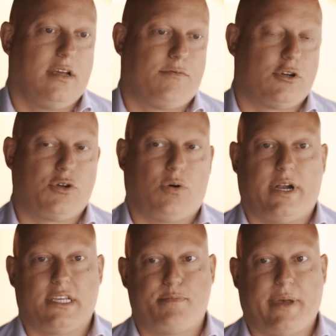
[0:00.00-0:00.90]
for sure,
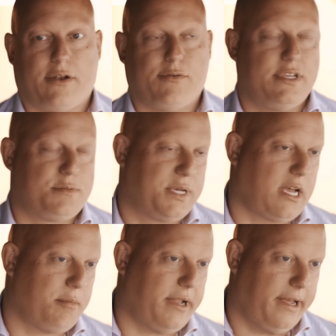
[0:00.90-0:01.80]
as batteries
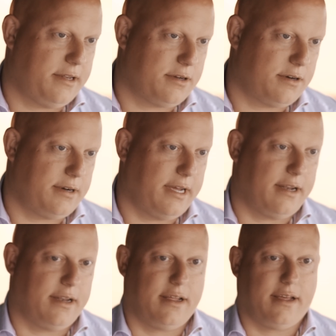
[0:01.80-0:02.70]
become lighter
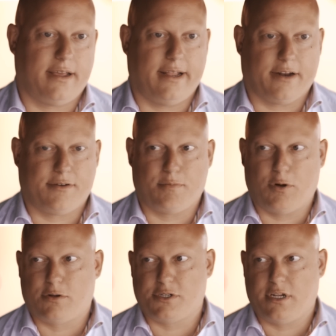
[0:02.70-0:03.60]
and electric
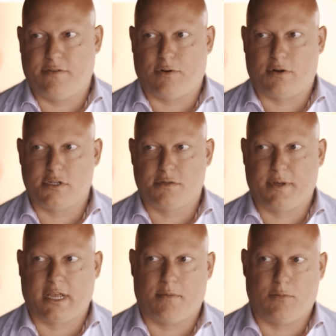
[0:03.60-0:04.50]
motors and inverters
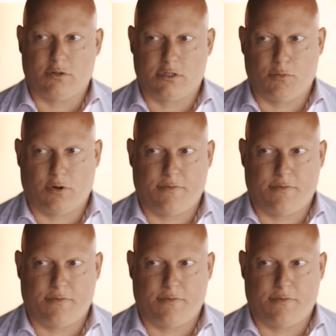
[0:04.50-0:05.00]
become also more